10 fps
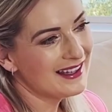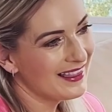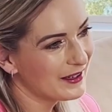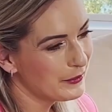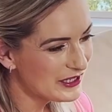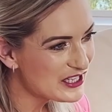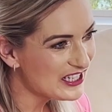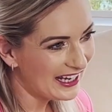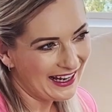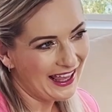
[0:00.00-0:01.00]
to the
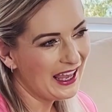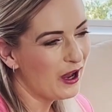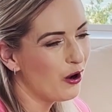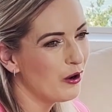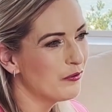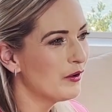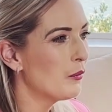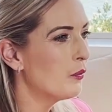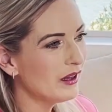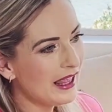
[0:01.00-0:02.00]
question of
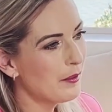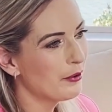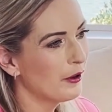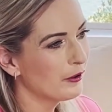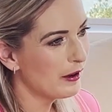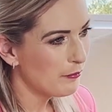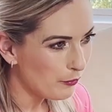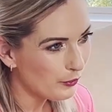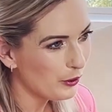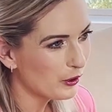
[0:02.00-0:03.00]
will our program
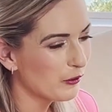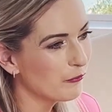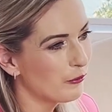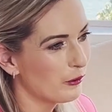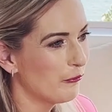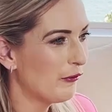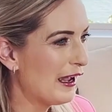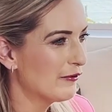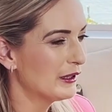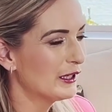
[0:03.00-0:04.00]
work for a
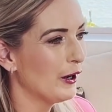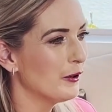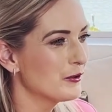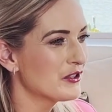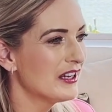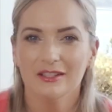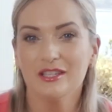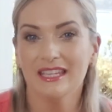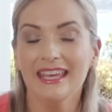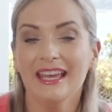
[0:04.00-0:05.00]
five week old?
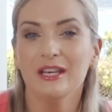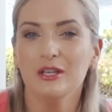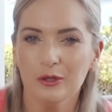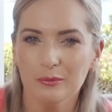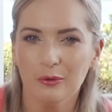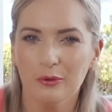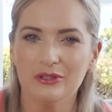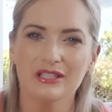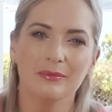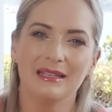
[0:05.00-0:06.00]
To get a
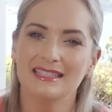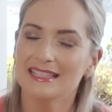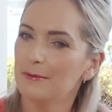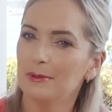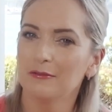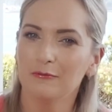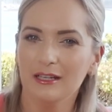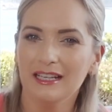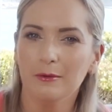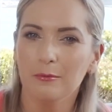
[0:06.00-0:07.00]
newborn to be sleeping
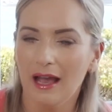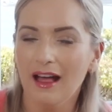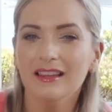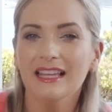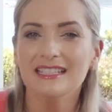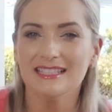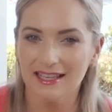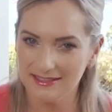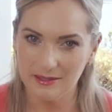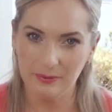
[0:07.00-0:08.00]
really well, it
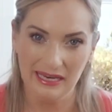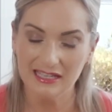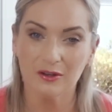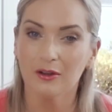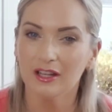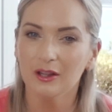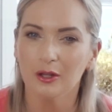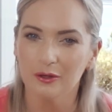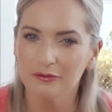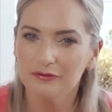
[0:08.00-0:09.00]
does depend on a
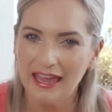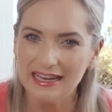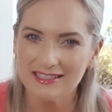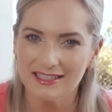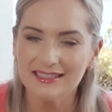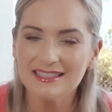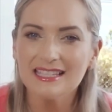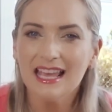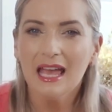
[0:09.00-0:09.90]
lot of factors.